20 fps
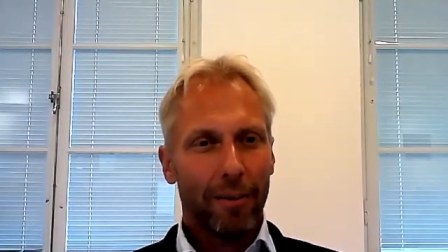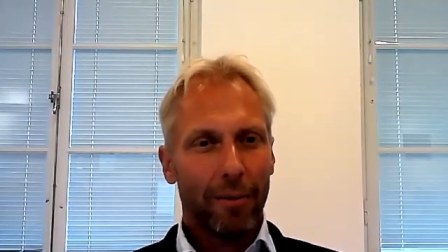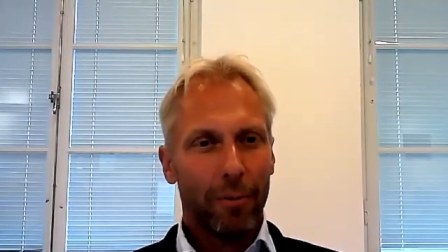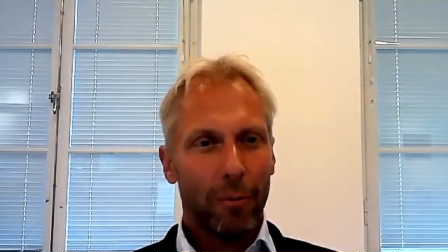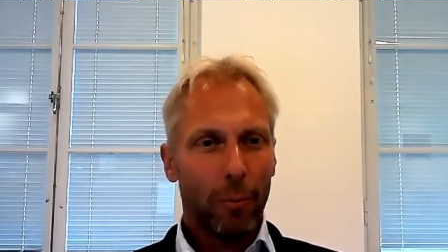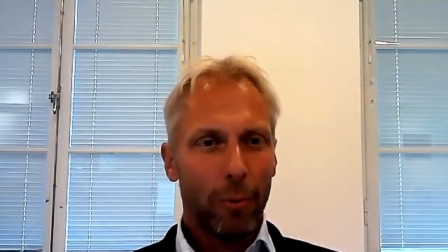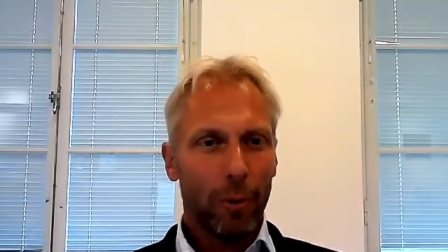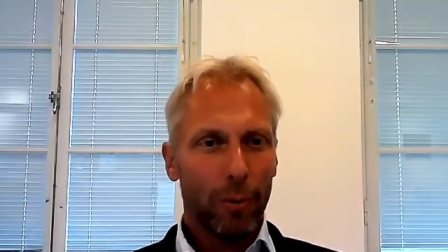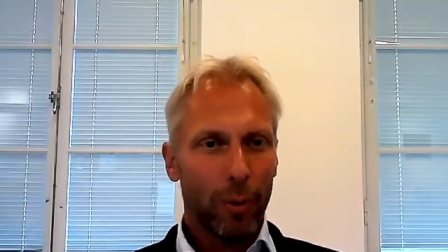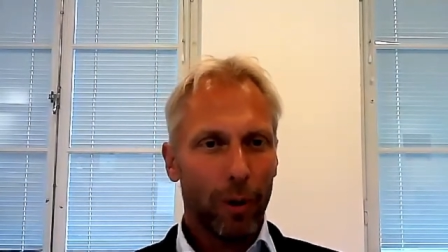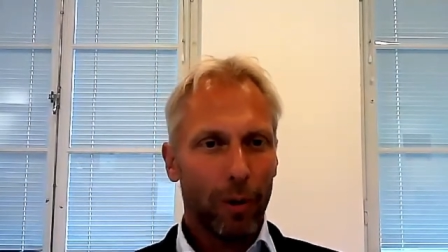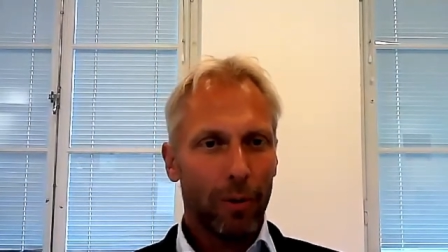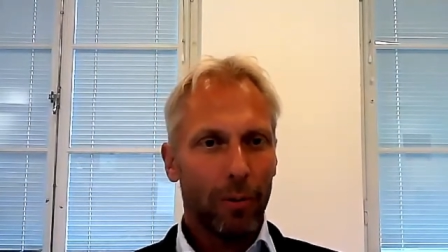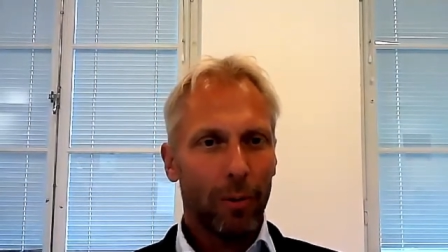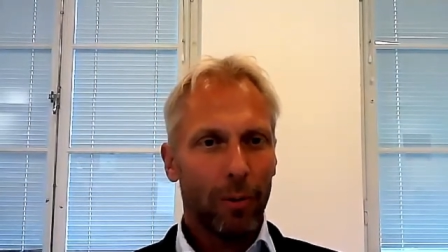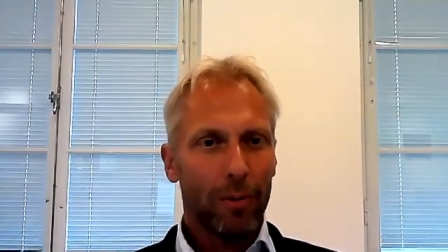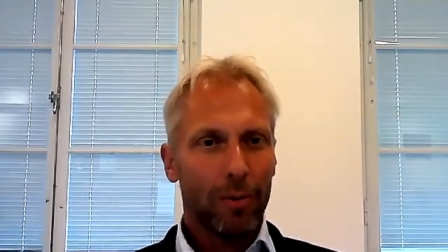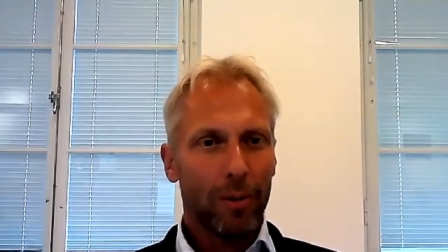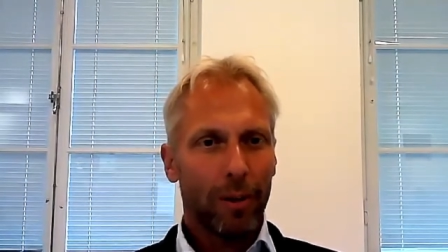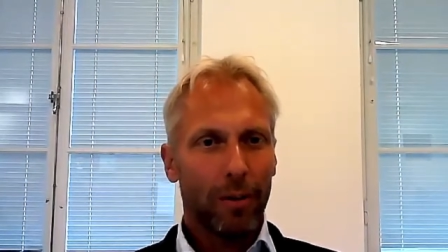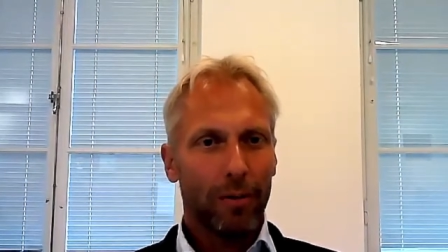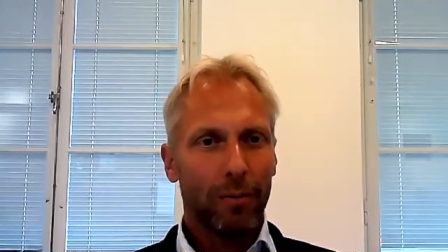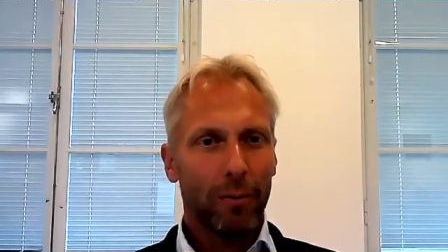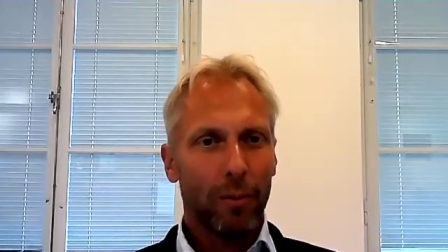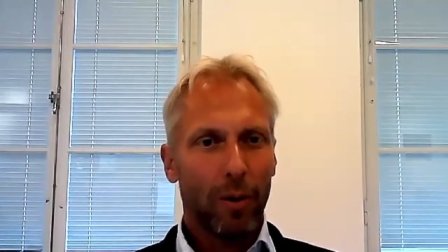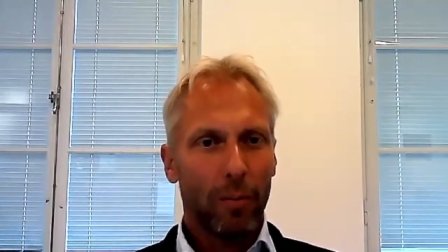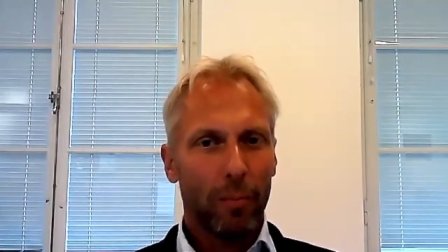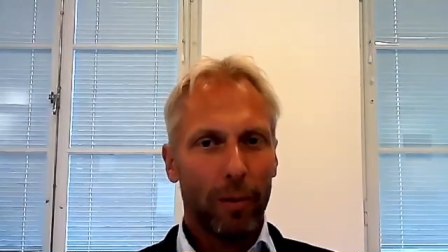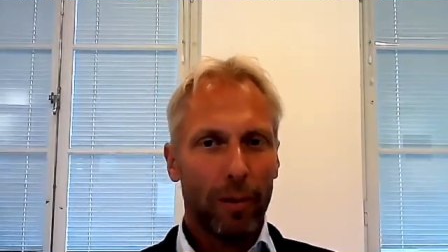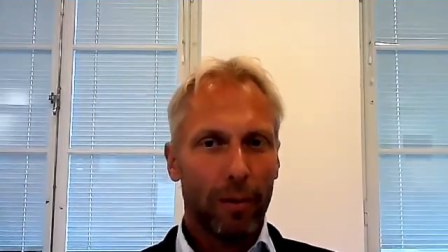through what we call
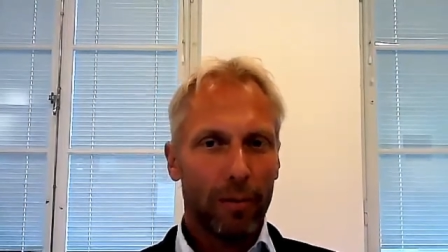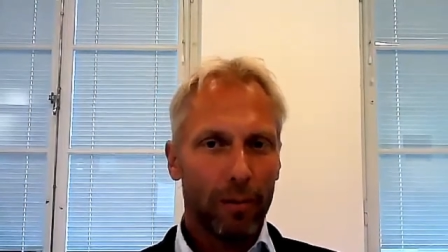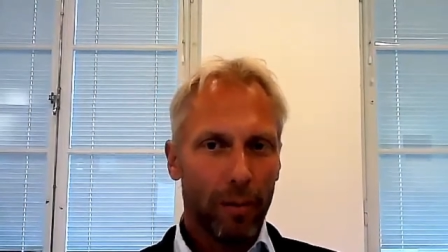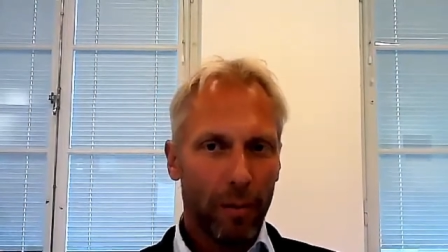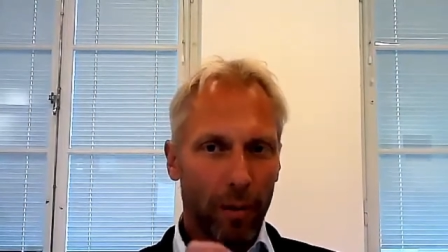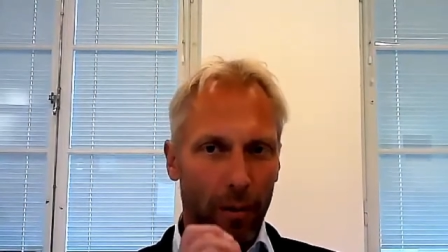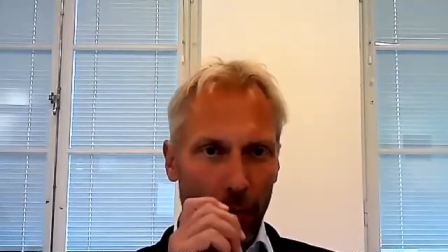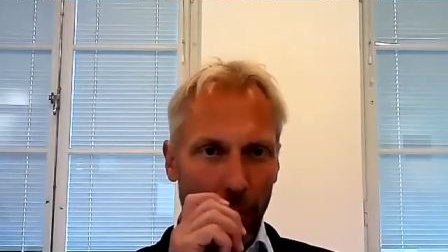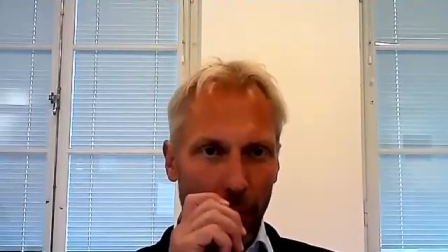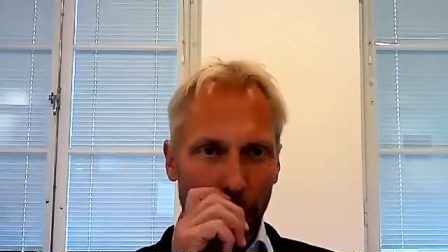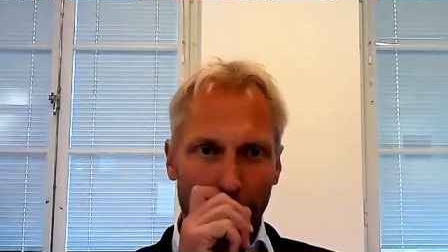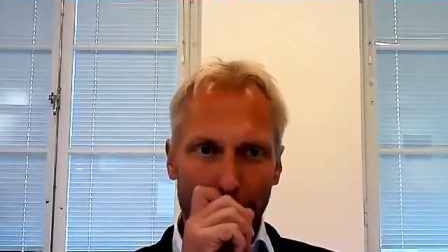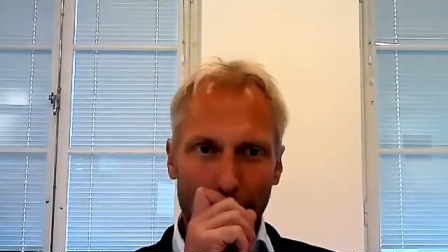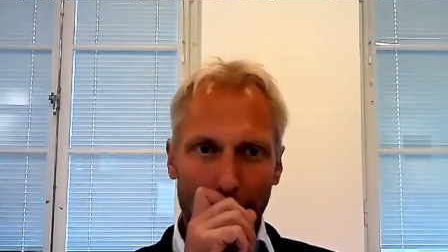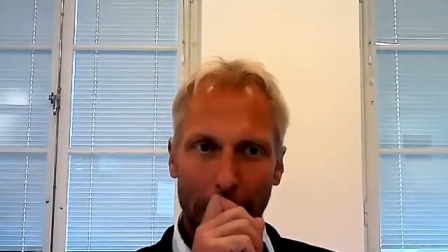transformative growth.